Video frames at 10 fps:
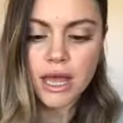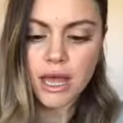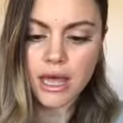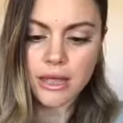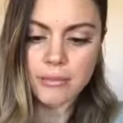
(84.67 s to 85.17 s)

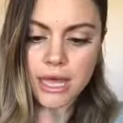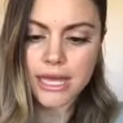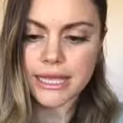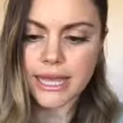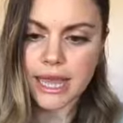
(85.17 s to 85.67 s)
Um,
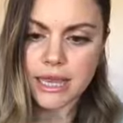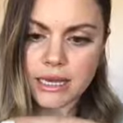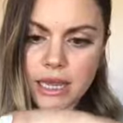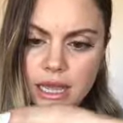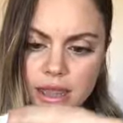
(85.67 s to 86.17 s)

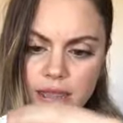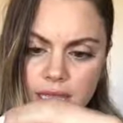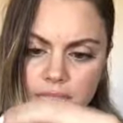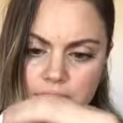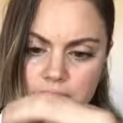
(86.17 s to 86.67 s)
again, I
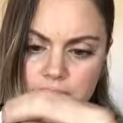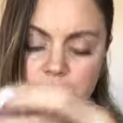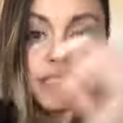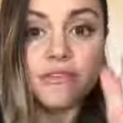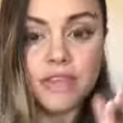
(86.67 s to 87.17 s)
think this
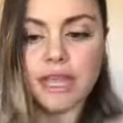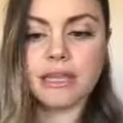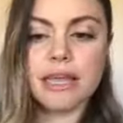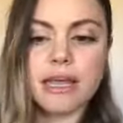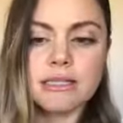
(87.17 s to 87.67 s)
is
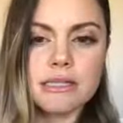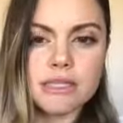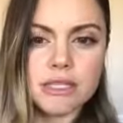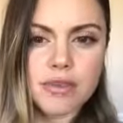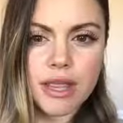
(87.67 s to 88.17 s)
vegan. Yes, it
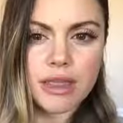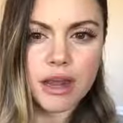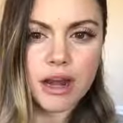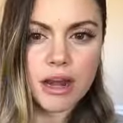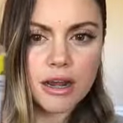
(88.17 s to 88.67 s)
says right
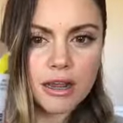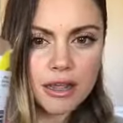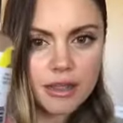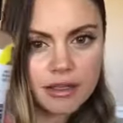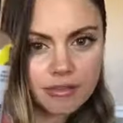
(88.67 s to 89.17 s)
there,
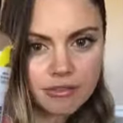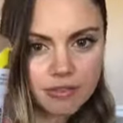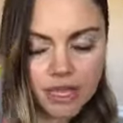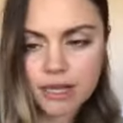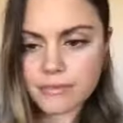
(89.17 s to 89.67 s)

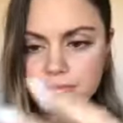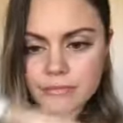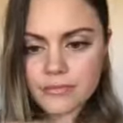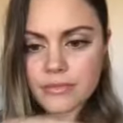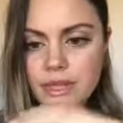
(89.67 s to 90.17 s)
vegan.
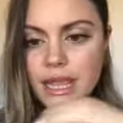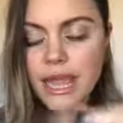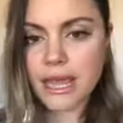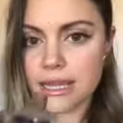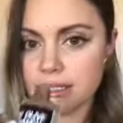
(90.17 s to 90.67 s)

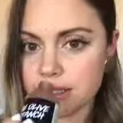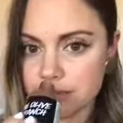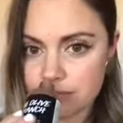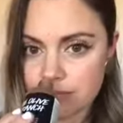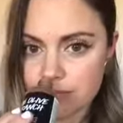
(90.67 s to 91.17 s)
And,
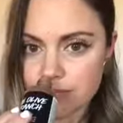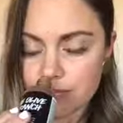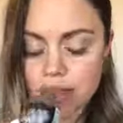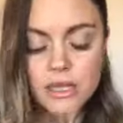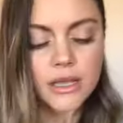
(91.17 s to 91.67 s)

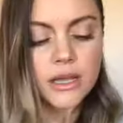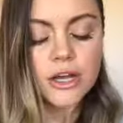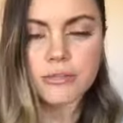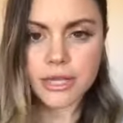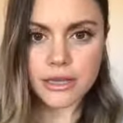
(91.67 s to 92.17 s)

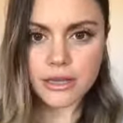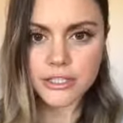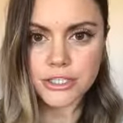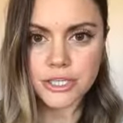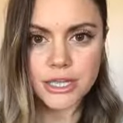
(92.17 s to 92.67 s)
oh my
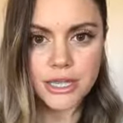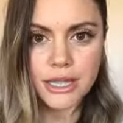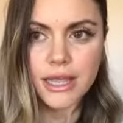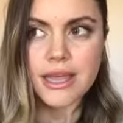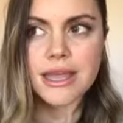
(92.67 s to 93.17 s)
gosh,
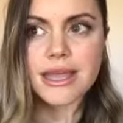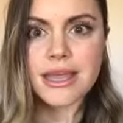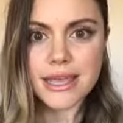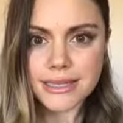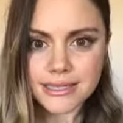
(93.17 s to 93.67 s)

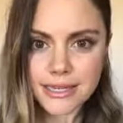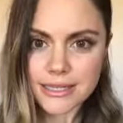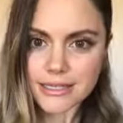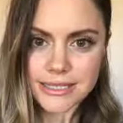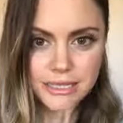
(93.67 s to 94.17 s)
it
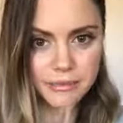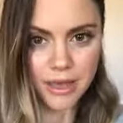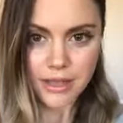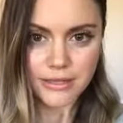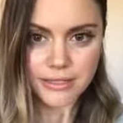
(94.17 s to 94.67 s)

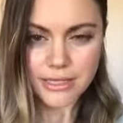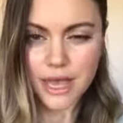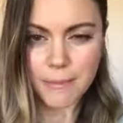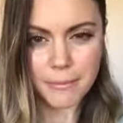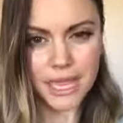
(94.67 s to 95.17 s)
smells
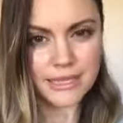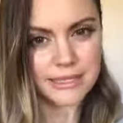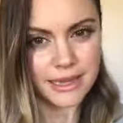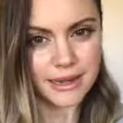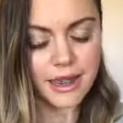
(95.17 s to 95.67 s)

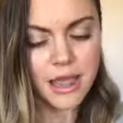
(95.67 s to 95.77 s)
amazing.